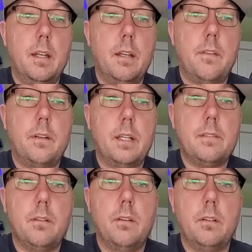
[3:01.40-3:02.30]
another
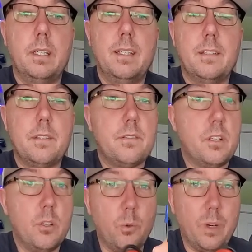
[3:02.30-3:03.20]
nice long lead. And this is
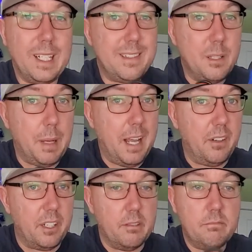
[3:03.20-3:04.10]
going to go right to the
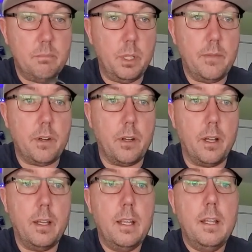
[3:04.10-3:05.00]
battery, believe it or
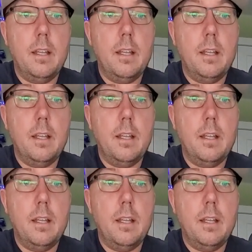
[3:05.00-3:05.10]
not.